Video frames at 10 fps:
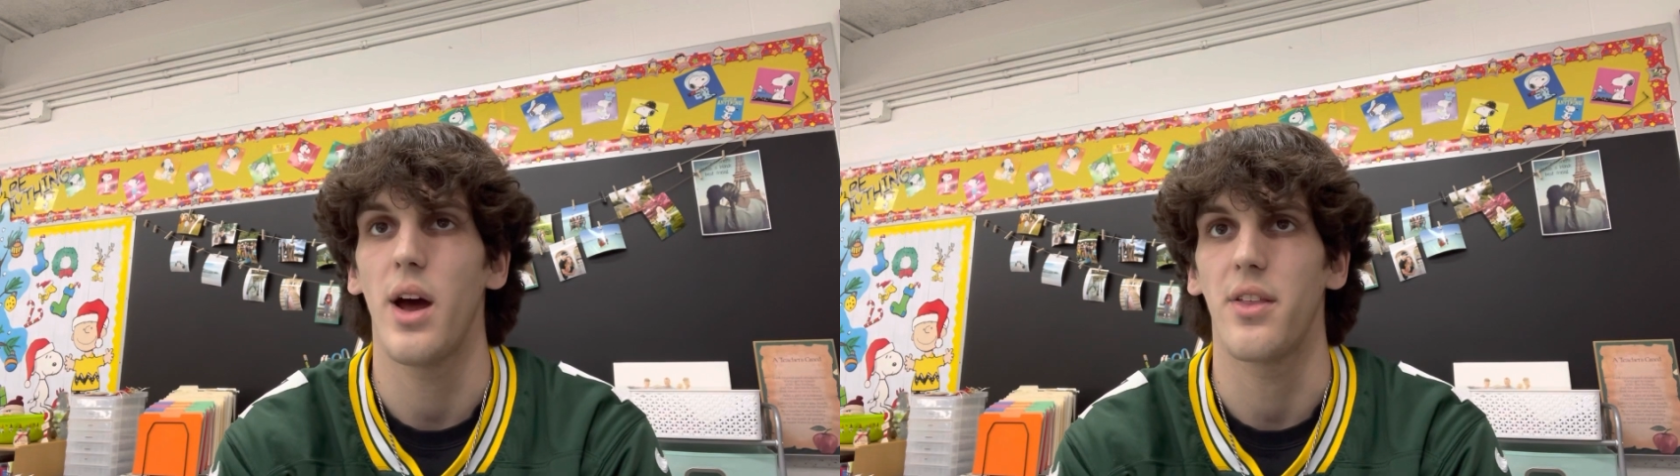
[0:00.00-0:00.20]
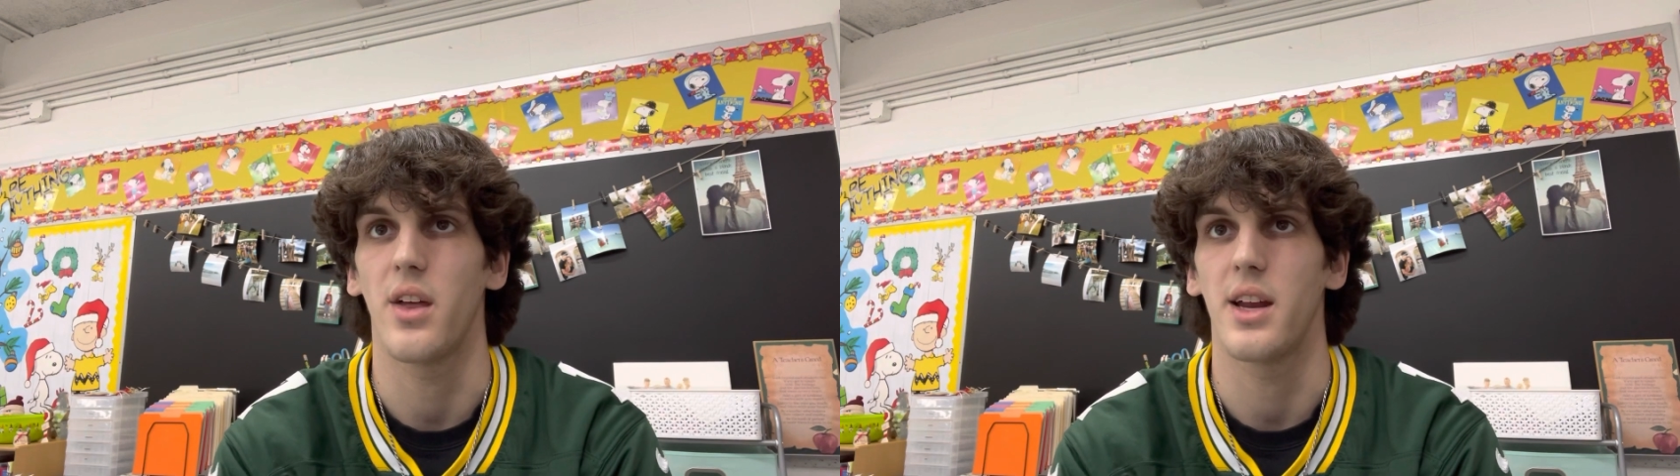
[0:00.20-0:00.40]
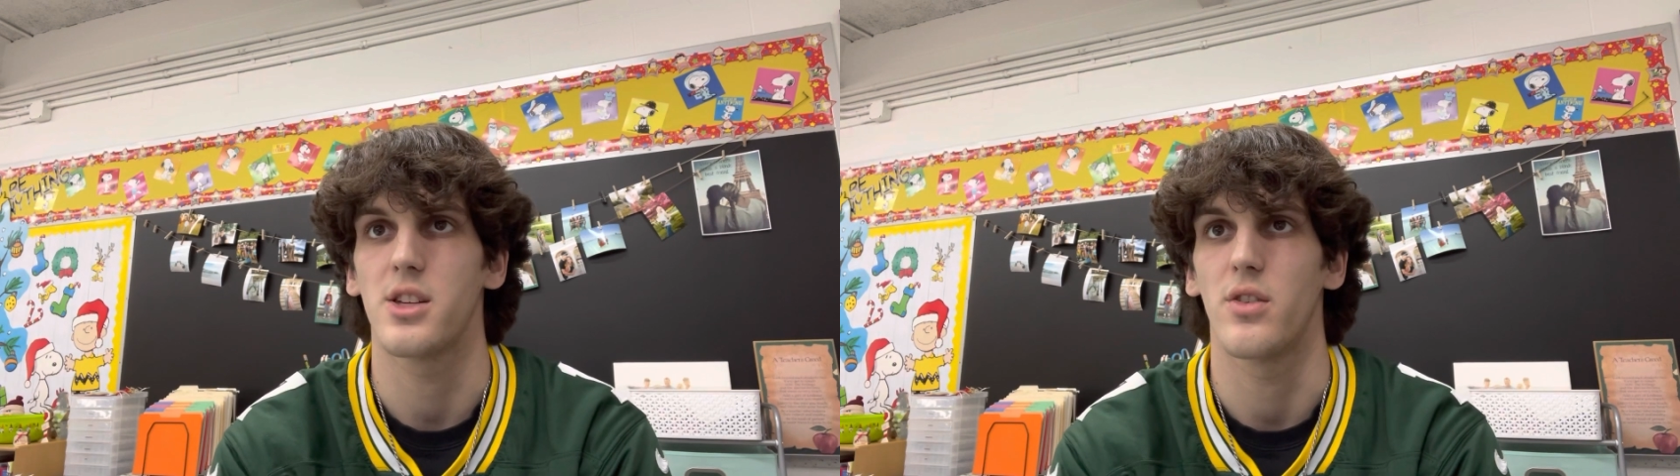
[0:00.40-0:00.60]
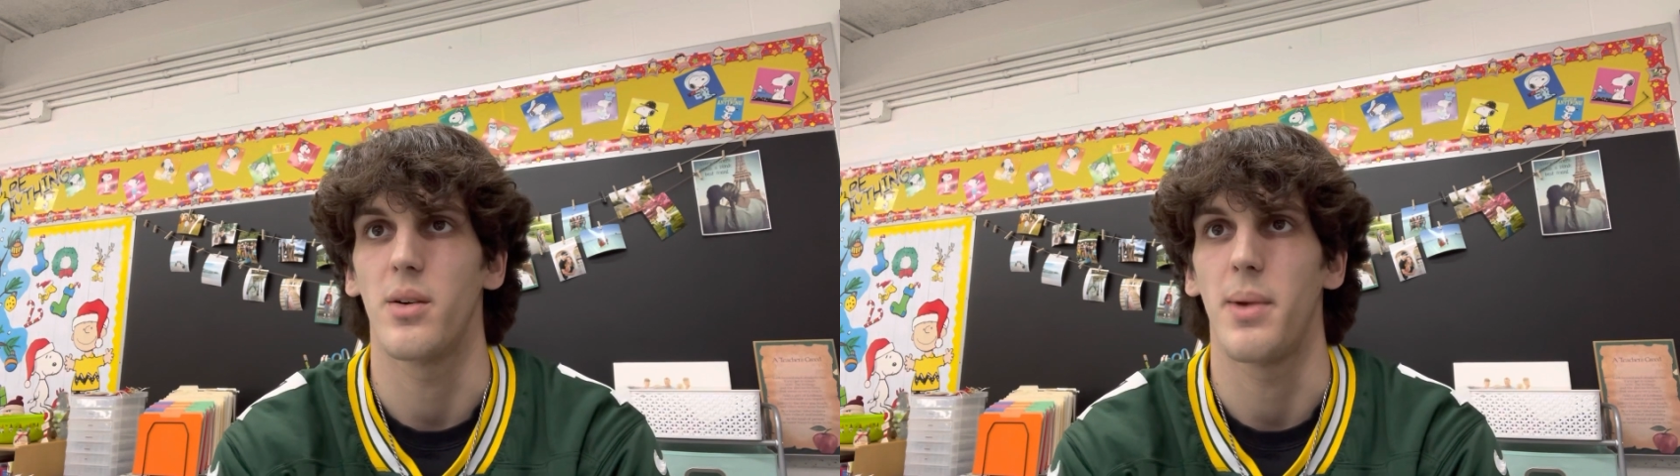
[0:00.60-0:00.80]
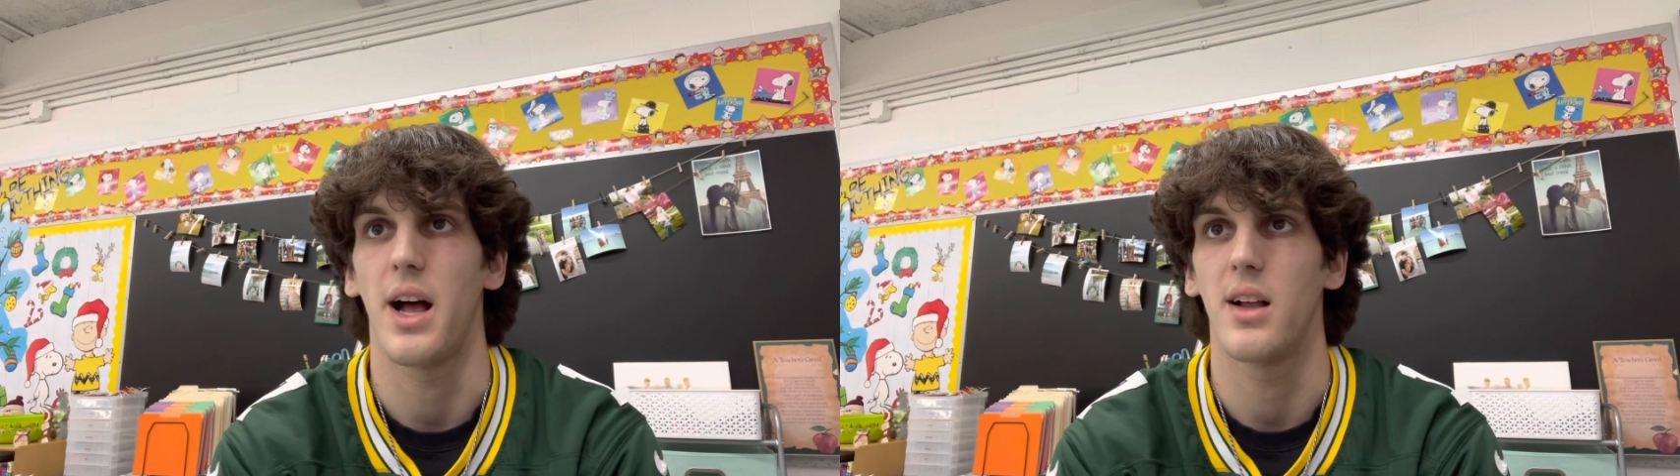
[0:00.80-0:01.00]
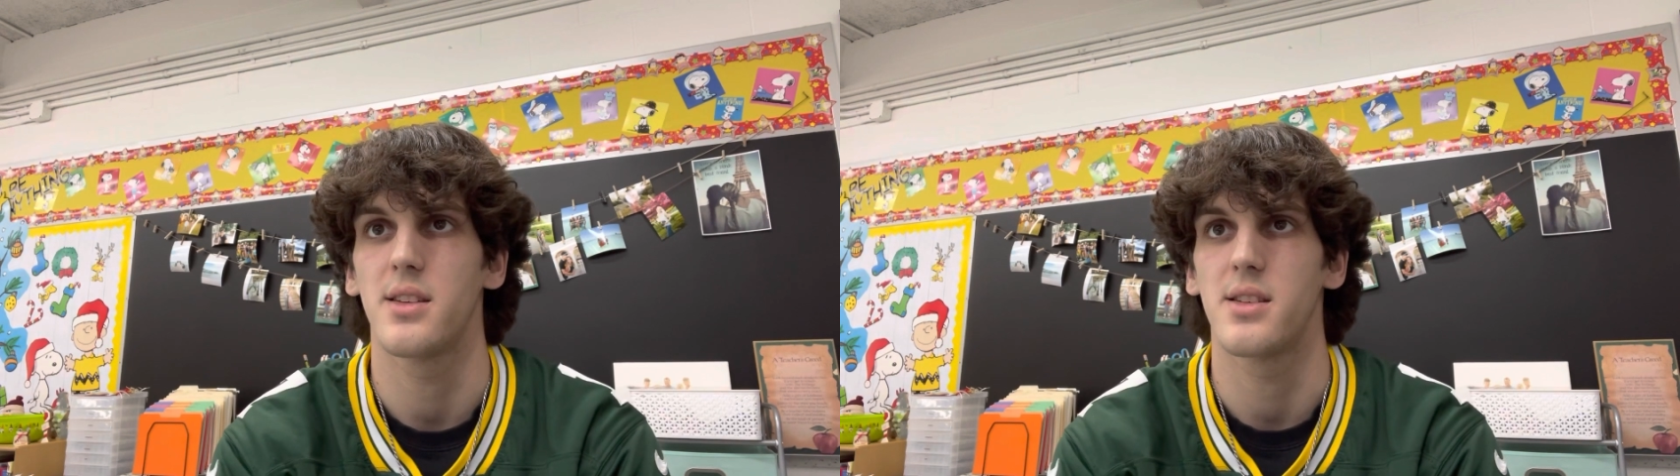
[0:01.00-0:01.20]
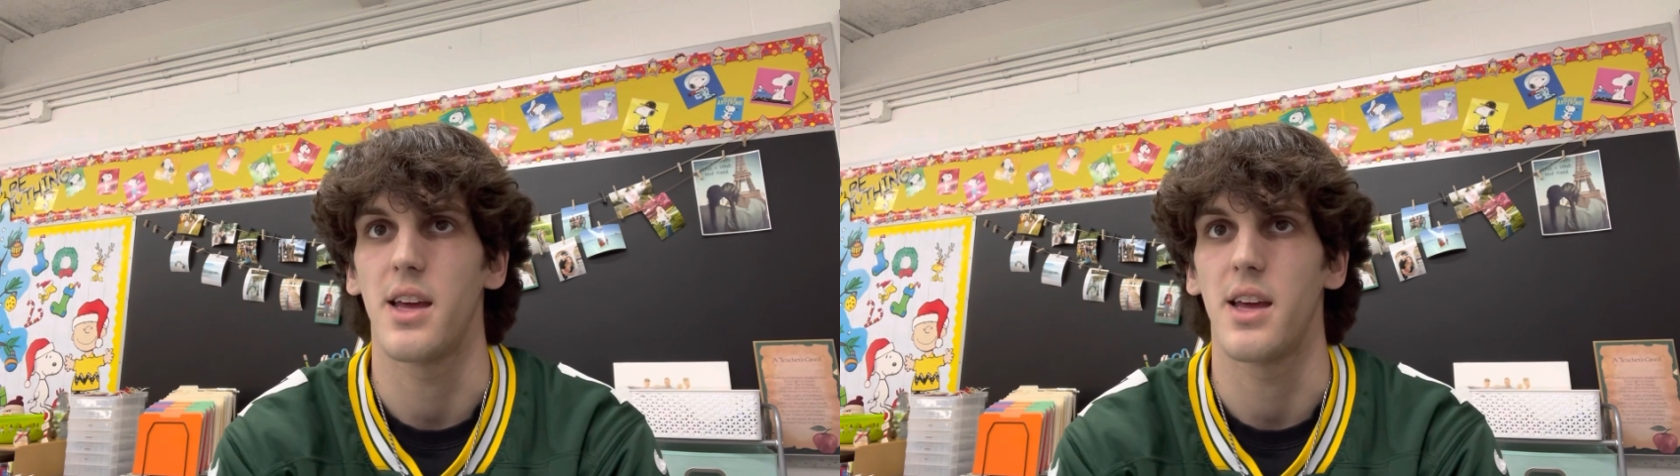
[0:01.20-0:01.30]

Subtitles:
athletics over balance